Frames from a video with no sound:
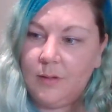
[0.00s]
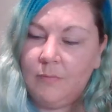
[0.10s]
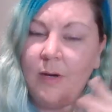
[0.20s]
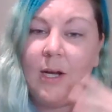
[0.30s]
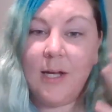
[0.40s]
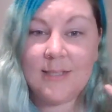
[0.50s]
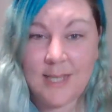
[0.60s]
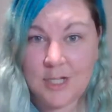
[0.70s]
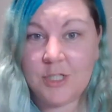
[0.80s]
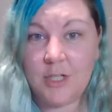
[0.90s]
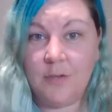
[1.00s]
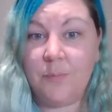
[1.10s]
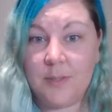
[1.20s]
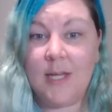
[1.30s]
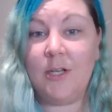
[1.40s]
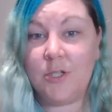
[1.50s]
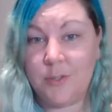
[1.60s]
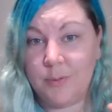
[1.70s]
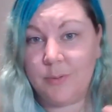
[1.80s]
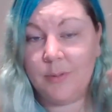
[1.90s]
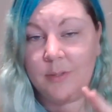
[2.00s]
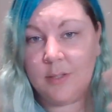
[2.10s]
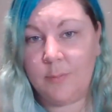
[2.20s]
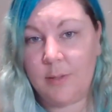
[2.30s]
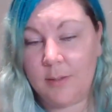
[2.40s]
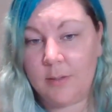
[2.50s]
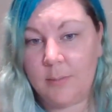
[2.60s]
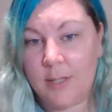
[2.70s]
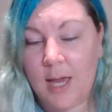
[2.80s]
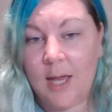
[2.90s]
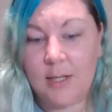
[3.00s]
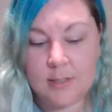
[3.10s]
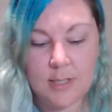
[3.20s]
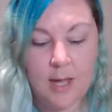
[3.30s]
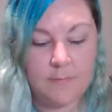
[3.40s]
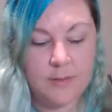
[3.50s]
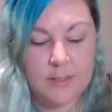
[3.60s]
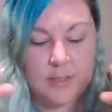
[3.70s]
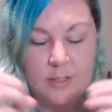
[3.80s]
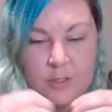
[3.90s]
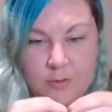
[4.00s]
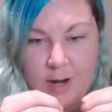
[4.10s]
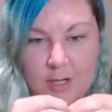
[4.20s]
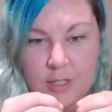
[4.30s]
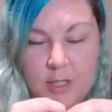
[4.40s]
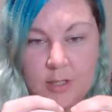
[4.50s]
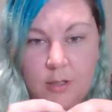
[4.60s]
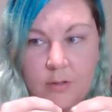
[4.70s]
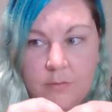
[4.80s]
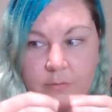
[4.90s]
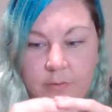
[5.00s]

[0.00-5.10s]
realization of potential that we can, to have this contraction of